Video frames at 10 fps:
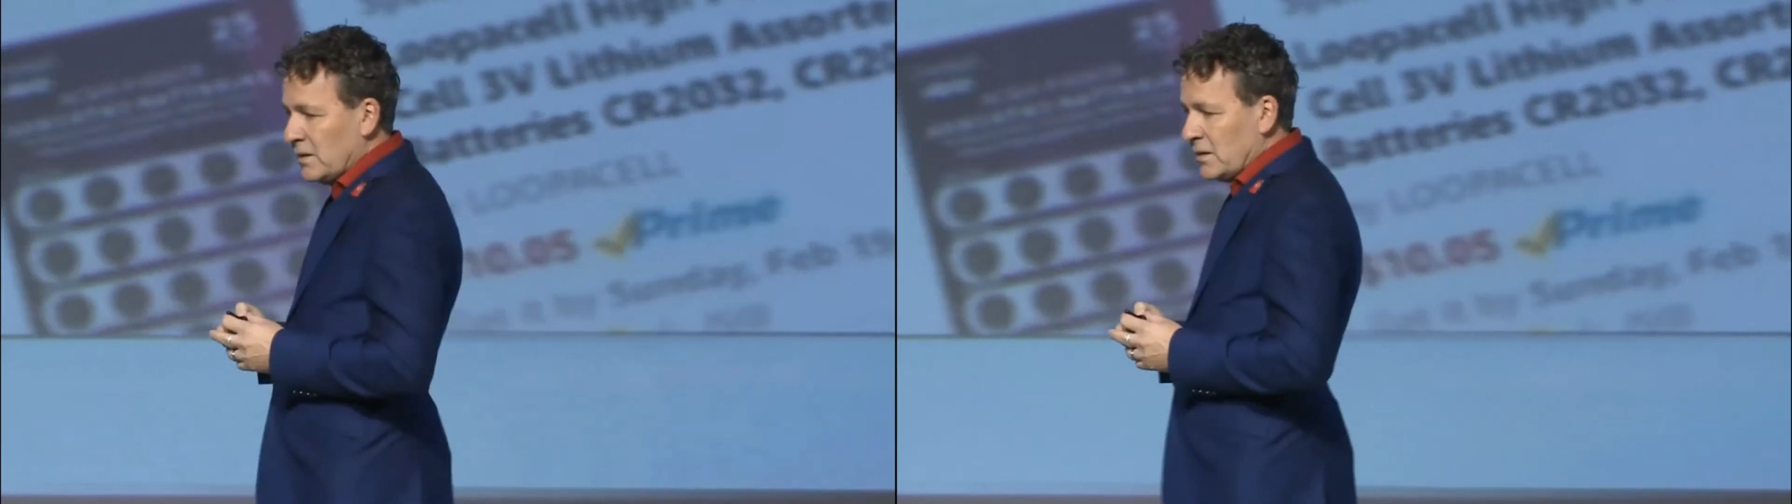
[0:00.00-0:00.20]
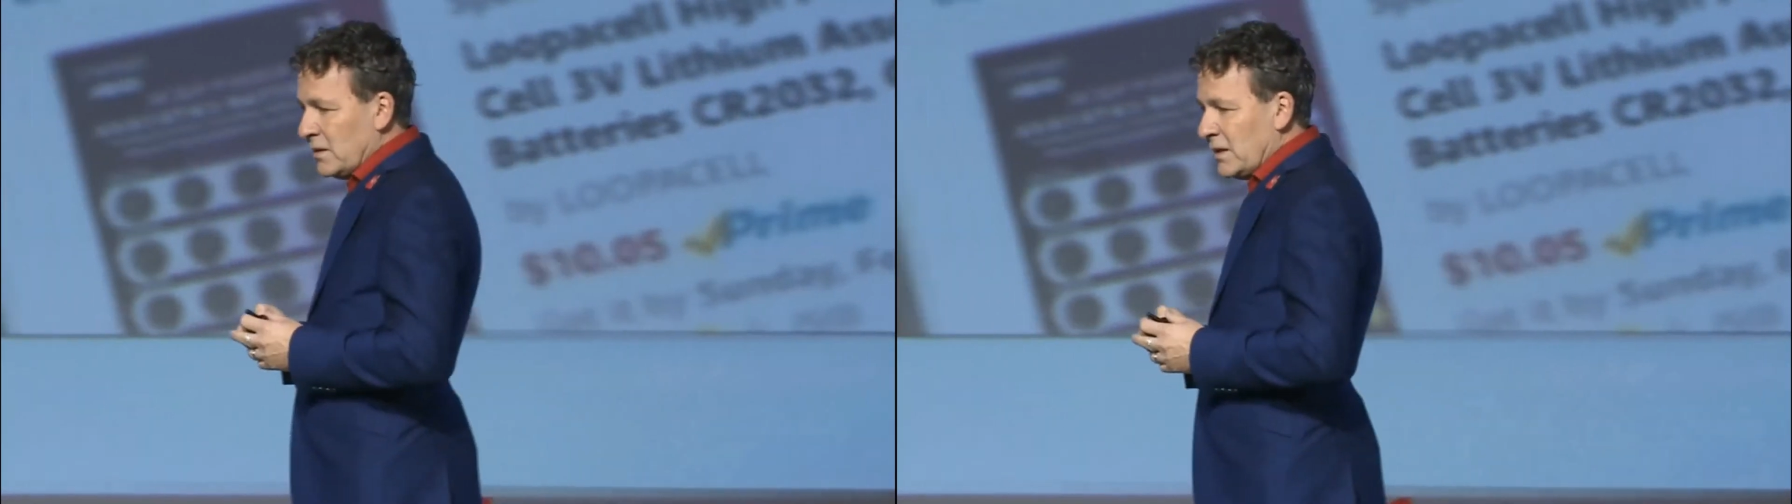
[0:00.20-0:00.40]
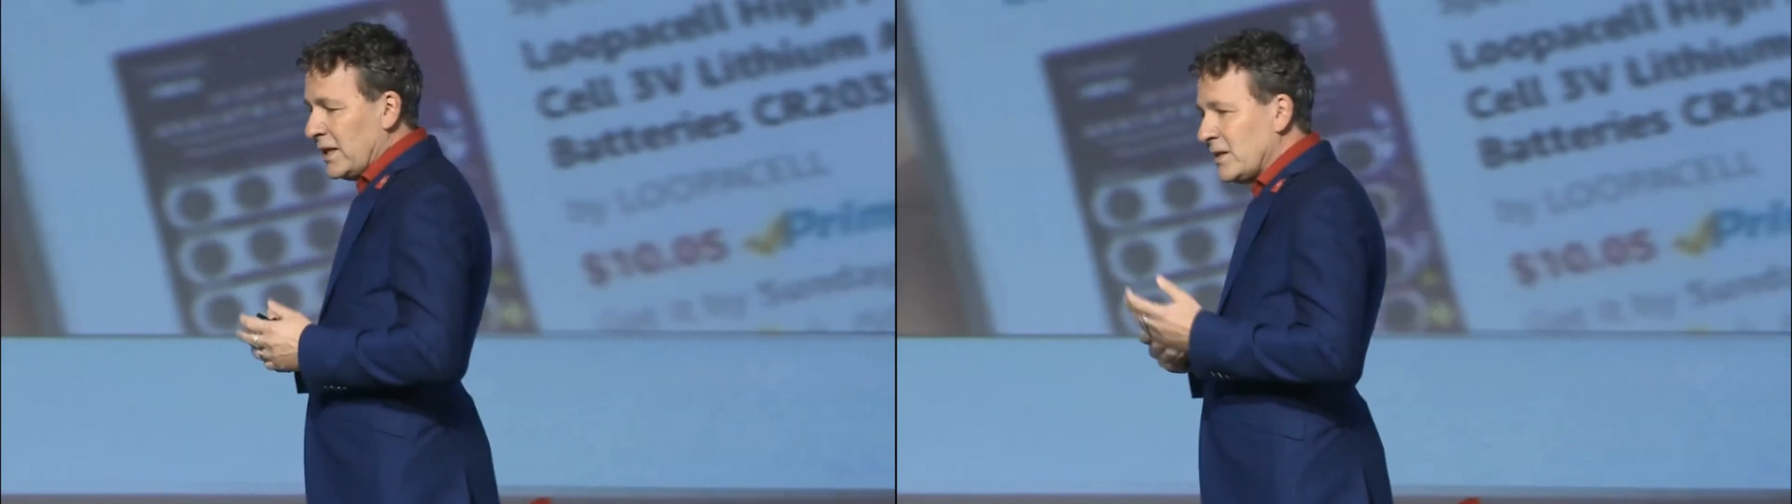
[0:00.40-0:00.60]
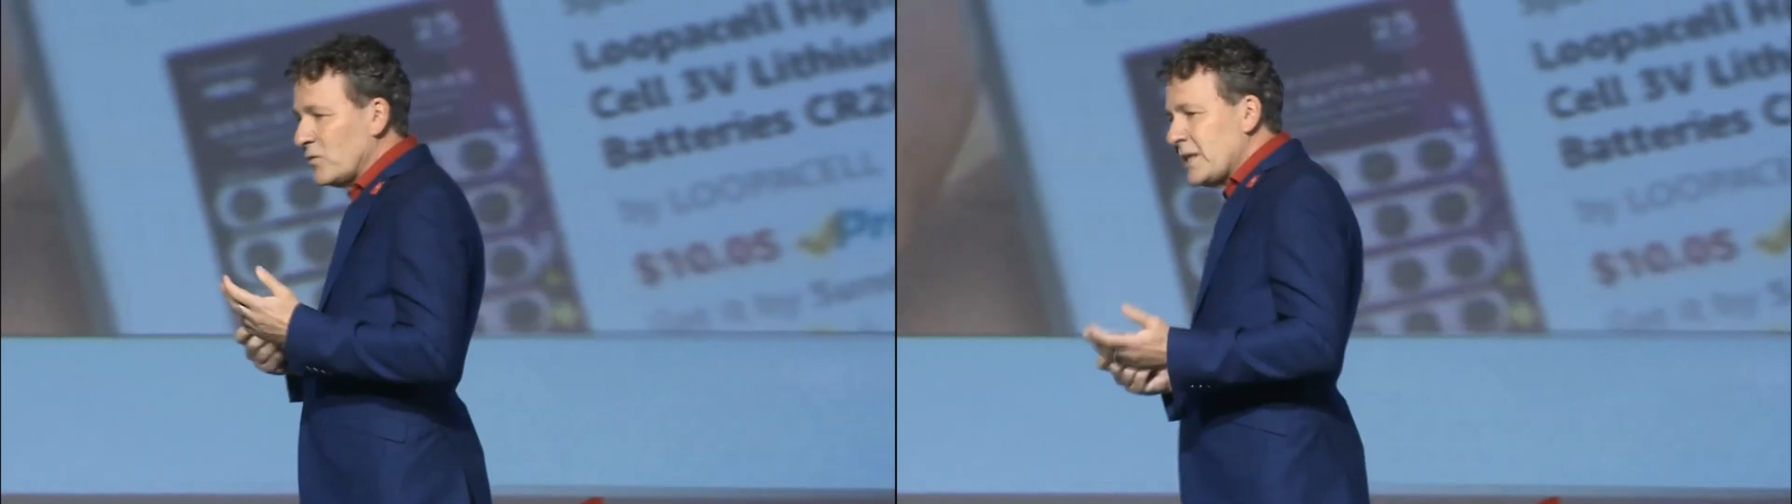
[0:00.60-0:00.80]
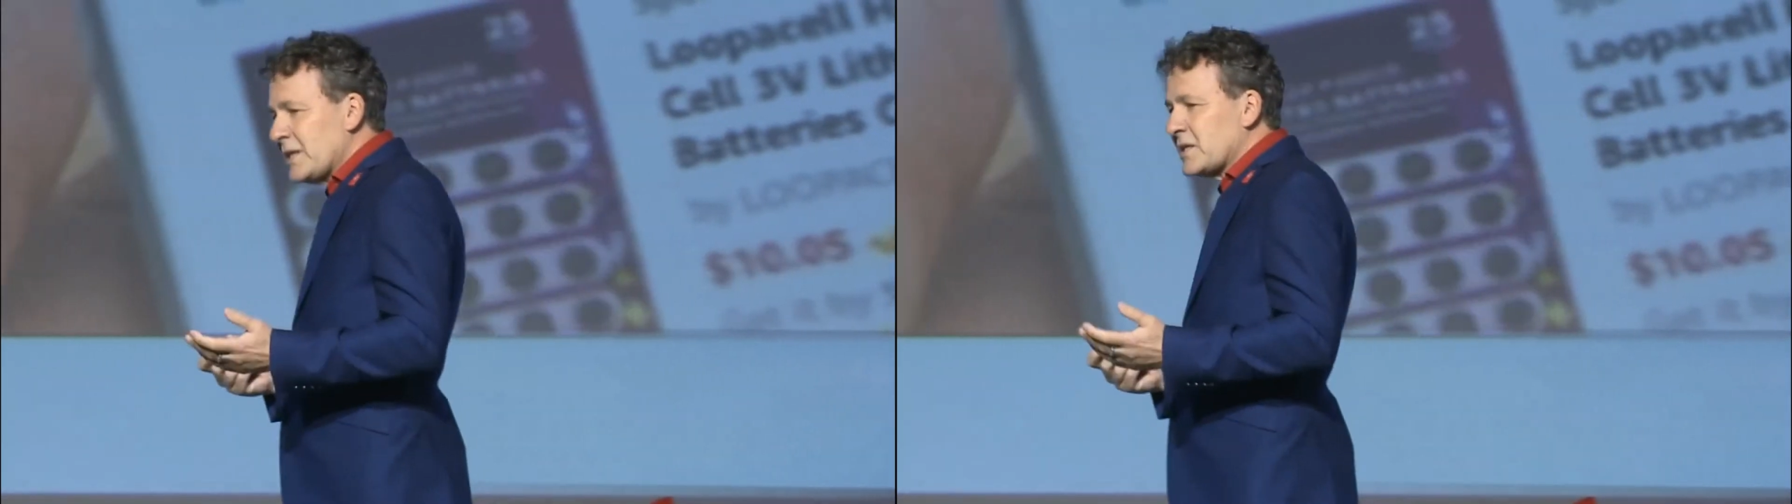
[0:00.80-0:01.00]
And in
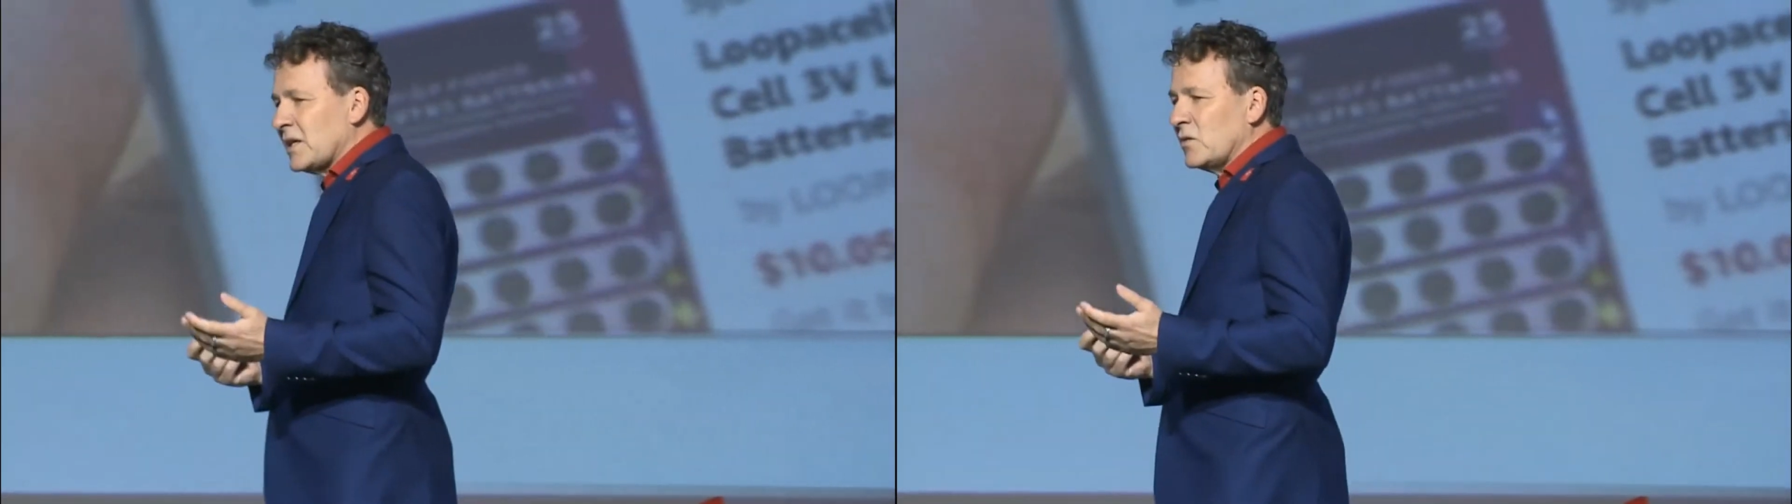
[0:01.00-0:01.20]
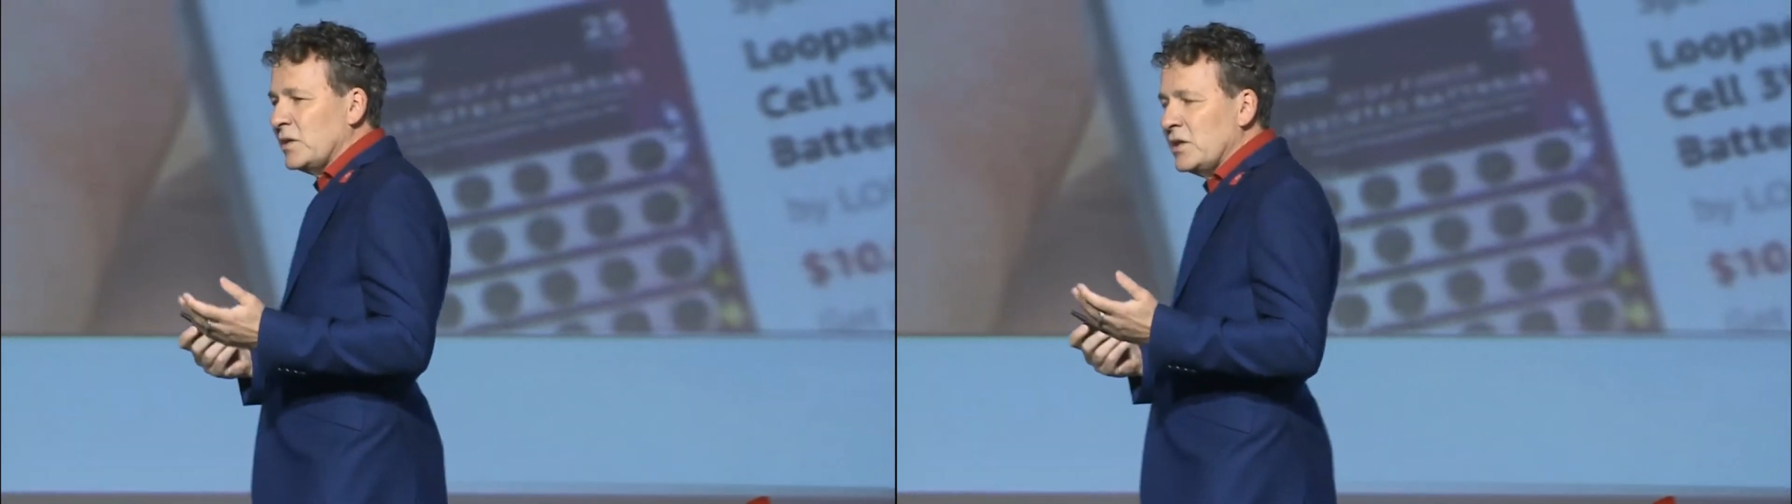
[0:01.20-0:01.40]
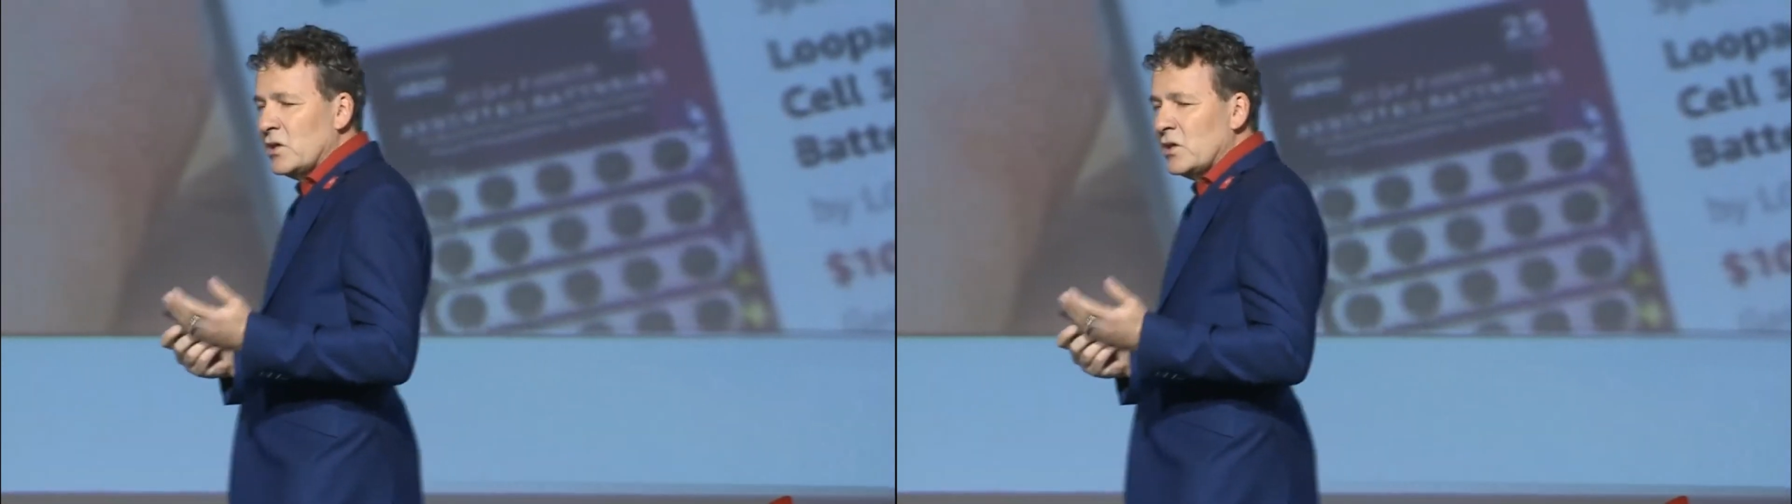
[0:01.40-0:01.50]
retail, we know